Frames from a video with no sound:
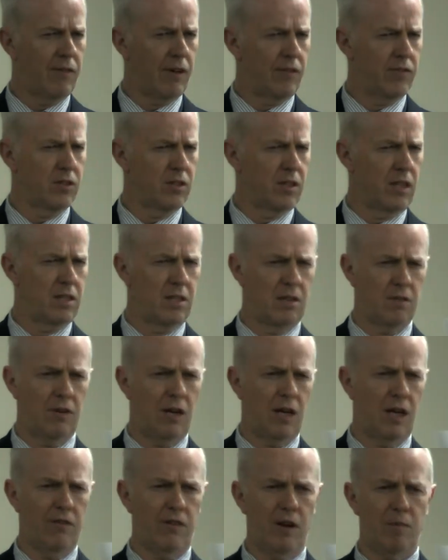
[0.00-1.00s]

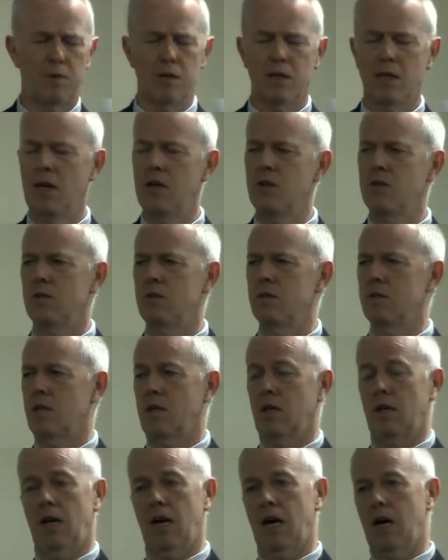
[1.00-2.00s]
585 applications. I
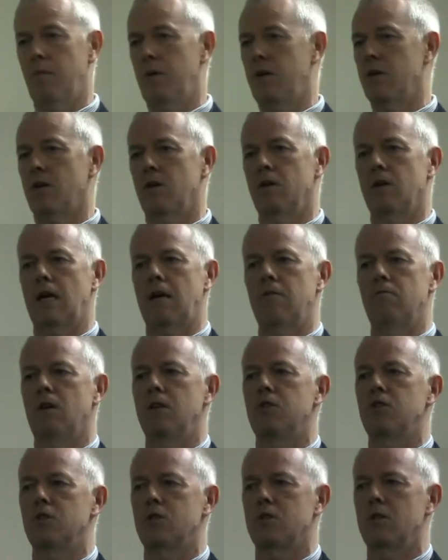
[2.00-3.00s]
don't know how many are going to get
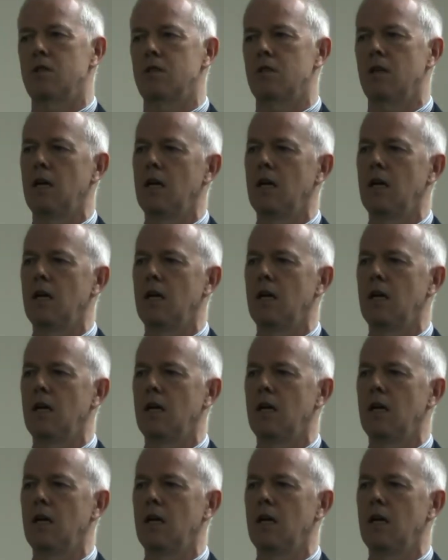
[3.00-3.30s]
registered.